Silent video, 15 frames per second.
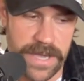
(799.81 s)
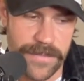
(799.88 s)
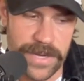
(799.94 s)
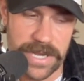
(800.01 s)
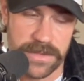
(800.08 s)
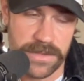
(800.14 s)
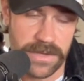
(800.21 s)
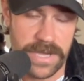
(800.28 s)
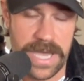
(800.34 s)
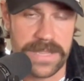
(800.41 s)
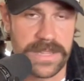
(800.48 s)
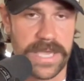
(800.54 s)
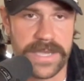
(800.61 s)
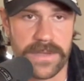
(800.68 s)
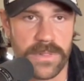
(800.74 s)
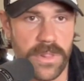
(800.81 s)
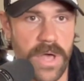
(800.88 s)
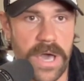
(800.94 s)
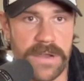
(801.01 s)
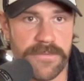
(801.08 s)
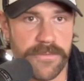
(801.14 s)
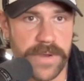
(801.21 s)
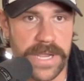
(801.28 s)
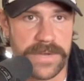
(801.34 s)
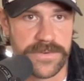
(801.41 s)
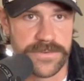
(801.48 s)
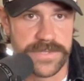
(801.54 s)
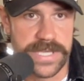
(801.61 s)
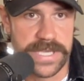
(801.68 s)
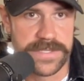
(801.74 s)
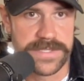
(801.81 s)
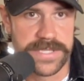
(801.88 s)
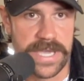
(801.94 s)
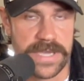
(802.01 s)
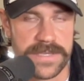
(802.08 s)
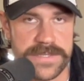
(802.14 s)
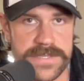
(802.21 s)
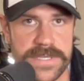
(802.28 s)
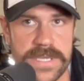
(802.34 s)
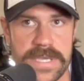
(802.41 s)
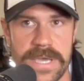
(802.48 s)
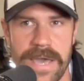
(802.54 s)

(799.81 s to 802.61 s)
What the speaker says: I mean, look, I like a lot of what Andrew Tate says.